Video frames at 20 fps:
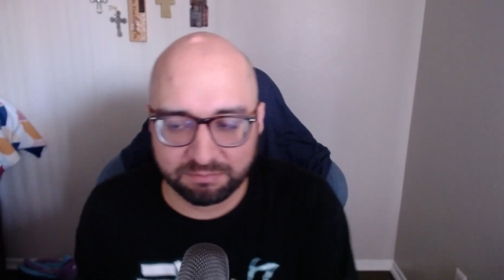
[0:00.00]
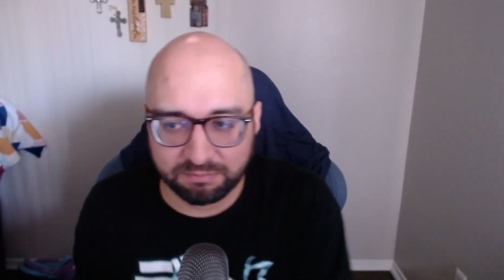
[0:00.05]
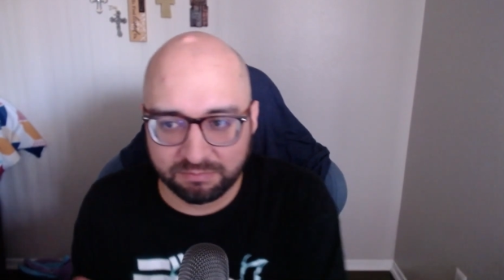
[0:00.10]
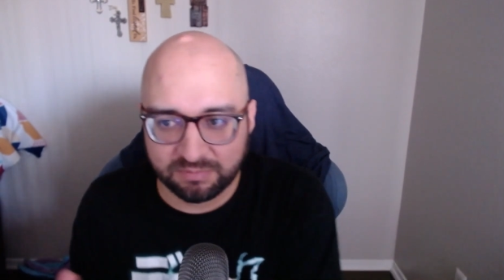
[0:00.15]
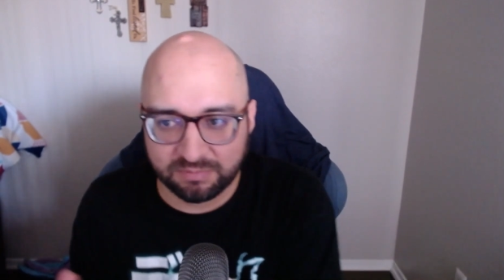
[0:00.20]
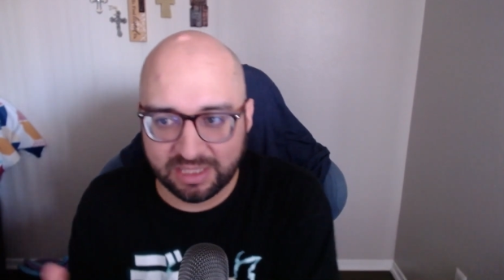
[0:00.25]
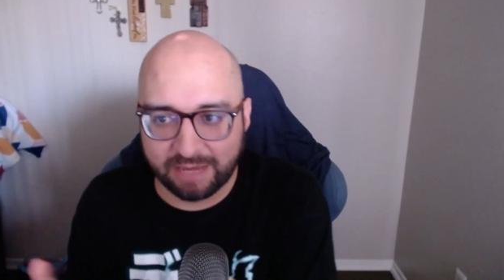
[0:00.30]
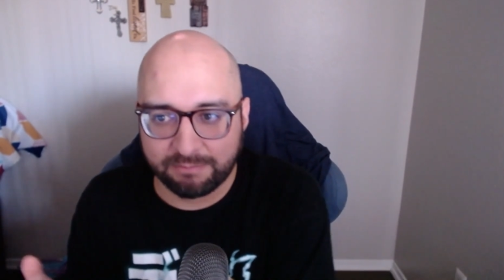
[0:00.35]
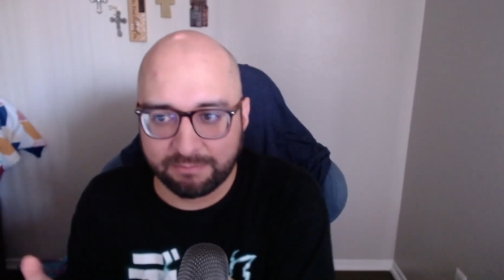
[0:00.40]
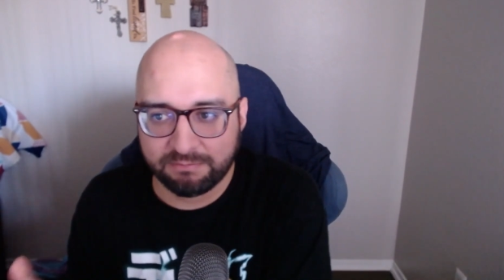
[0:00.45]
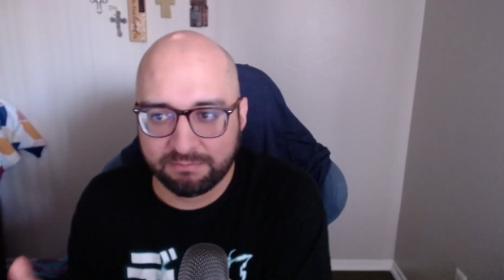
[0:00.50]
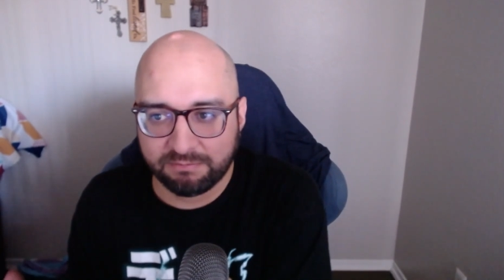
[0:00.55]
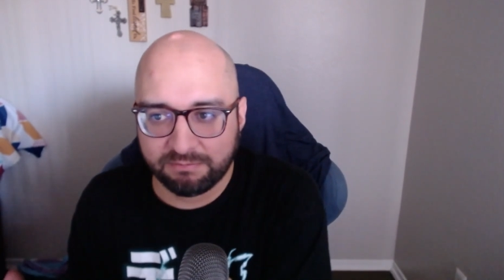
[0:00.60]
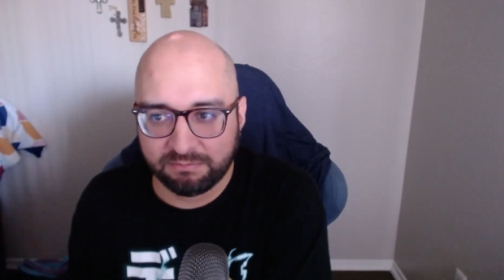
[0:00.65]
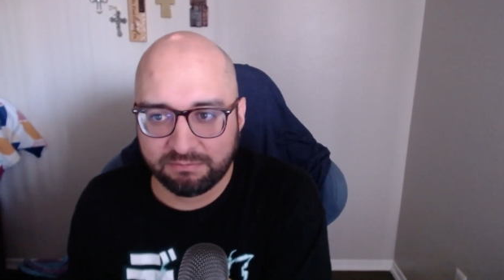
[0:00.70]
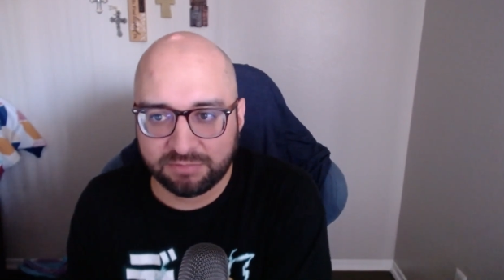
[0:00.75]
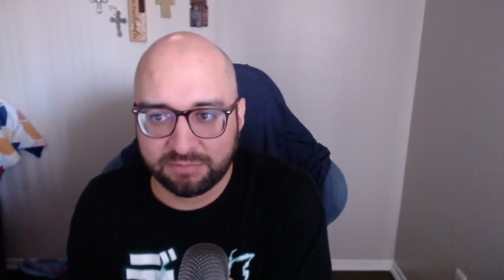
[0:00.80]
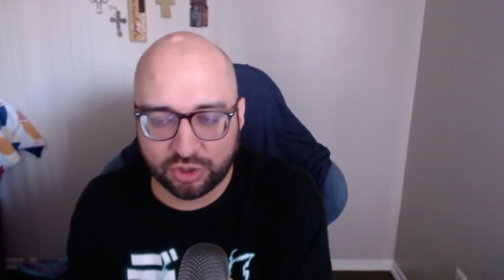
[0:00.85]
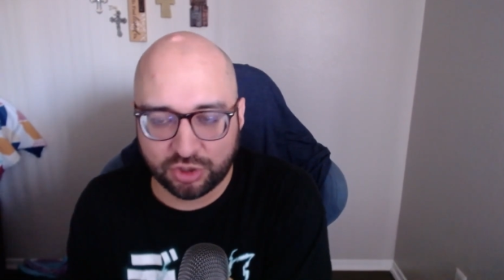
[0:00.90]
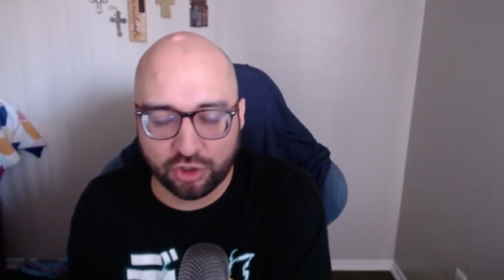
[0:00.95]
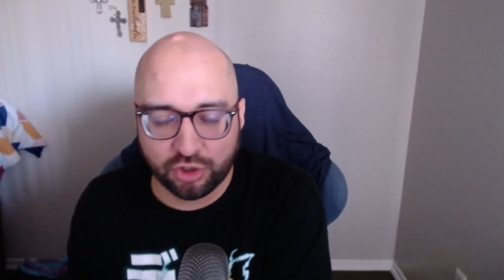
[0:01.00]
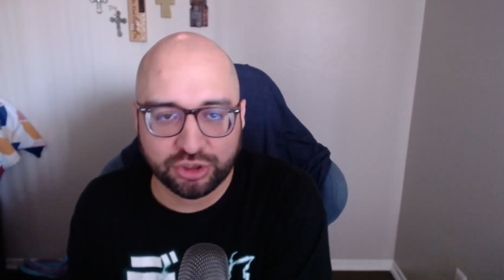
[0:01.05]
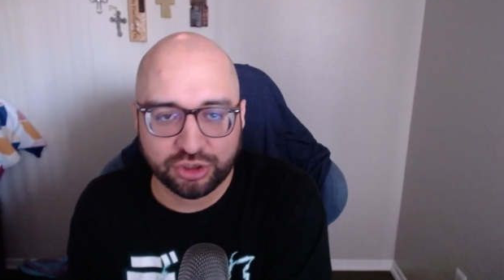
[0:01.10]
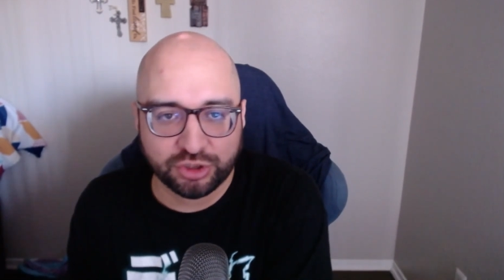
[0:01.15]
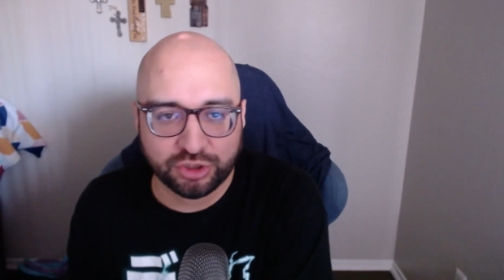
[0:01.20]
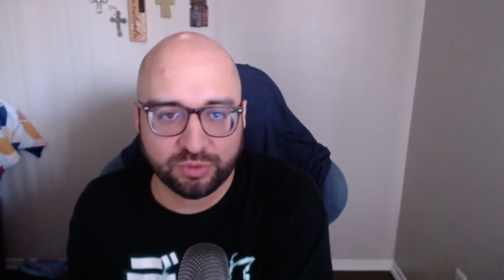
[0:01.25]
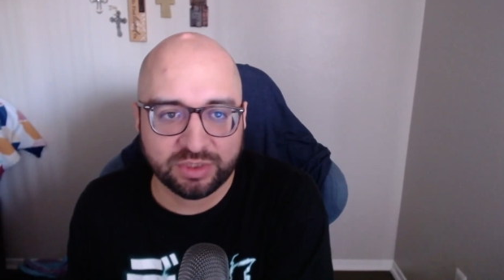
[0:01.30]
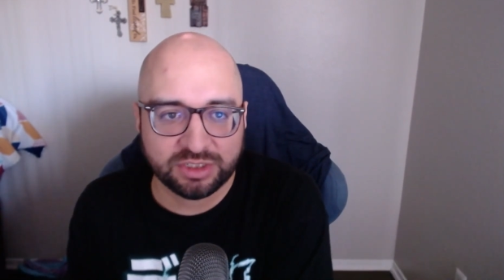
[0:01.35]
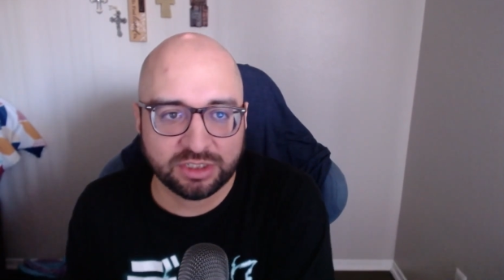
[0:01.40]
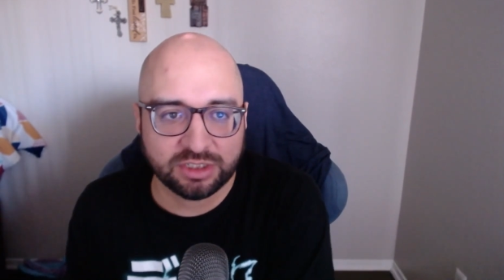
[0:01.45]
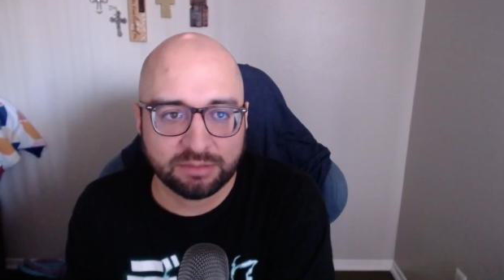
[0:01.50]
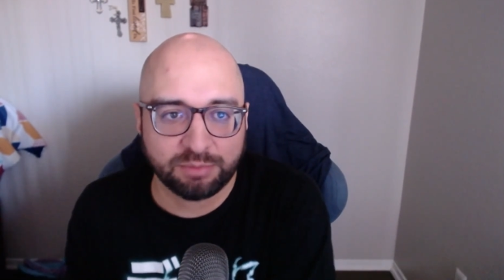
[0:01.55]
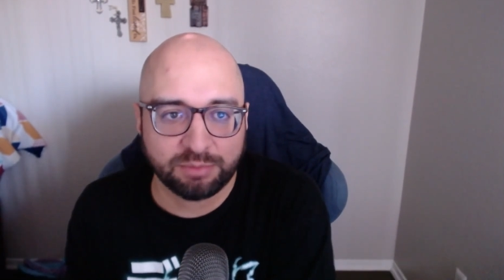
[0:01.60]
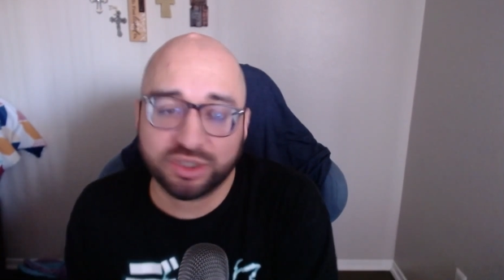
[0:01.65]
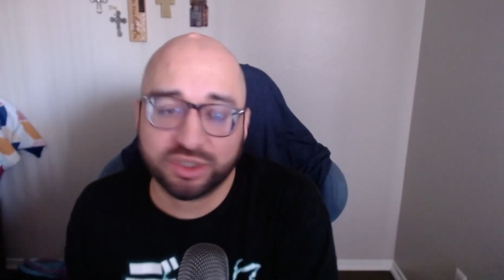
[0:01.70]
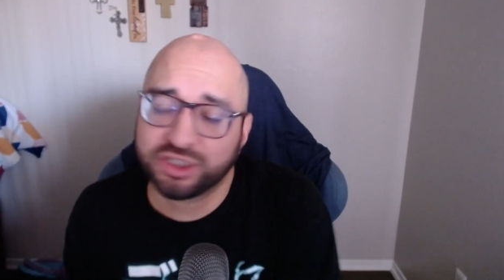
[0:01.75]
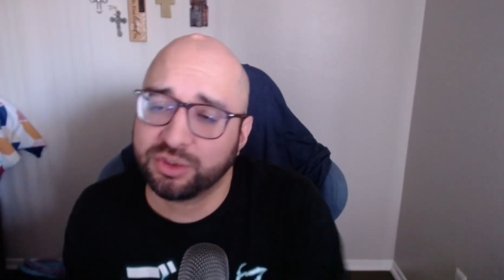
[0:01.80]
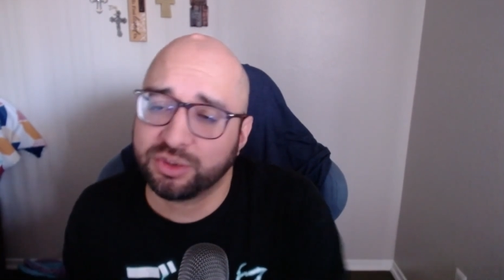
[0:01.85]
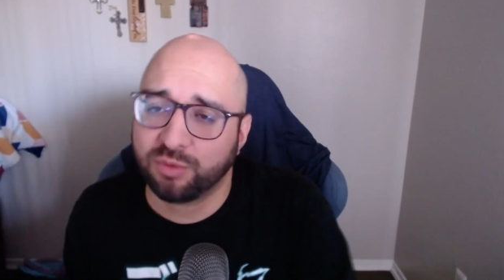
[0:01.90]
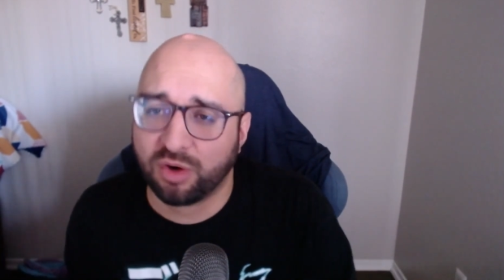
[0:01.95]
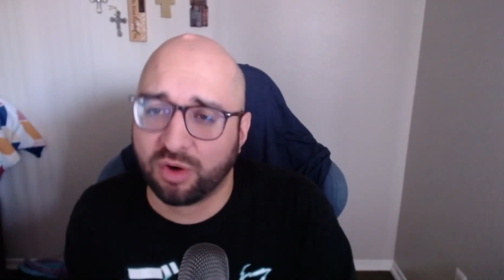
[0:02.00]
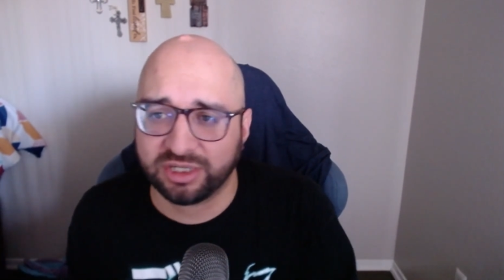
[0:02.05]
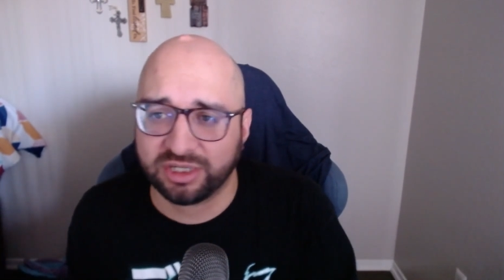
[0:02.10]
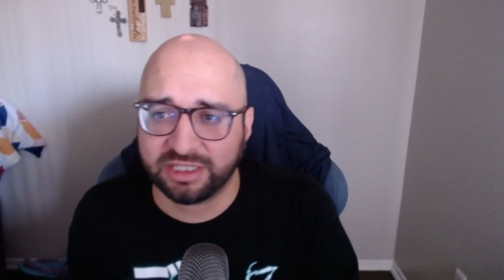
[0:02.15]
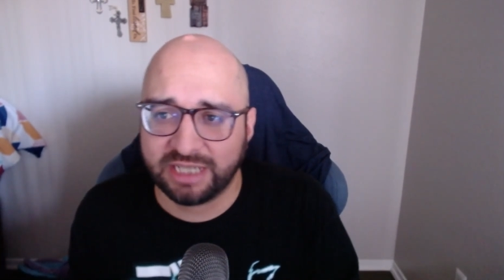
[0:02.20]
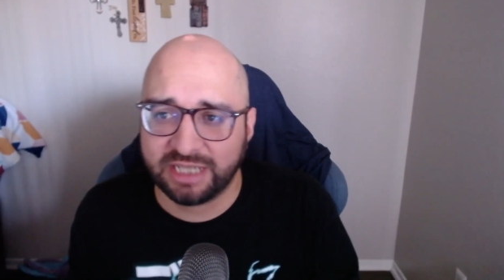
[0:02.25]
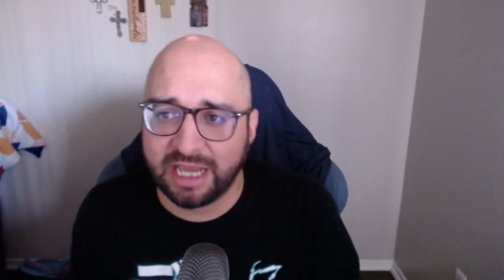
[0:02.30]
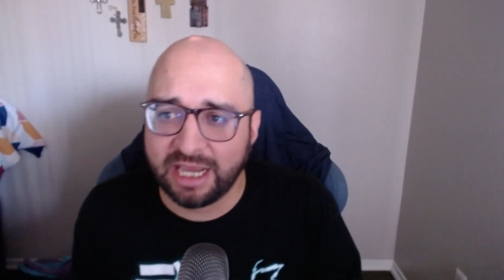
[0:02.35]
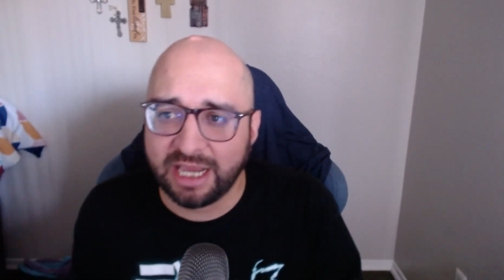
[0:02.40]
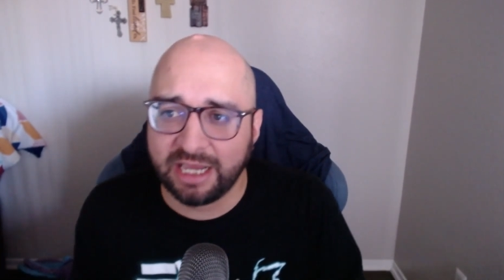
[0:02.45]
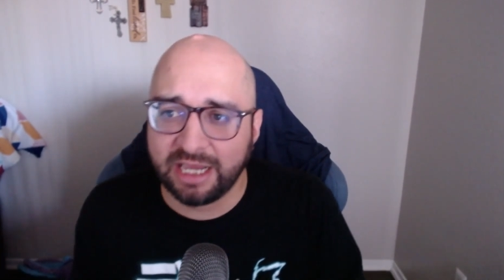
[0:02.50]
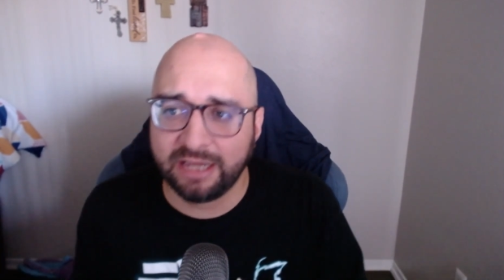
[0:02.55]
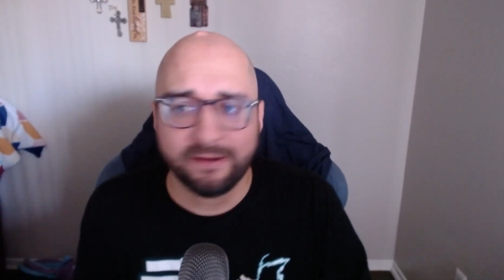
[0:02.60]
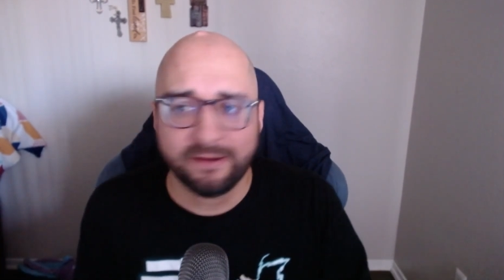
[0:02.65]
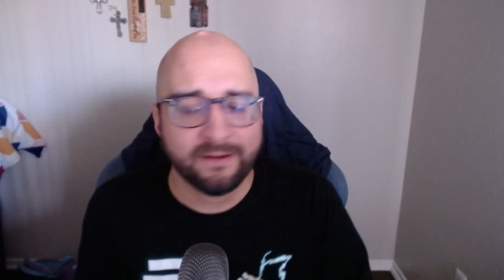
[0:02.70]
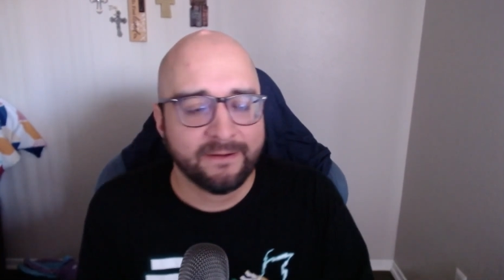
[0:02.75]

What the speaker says: that turned you into the person you are today,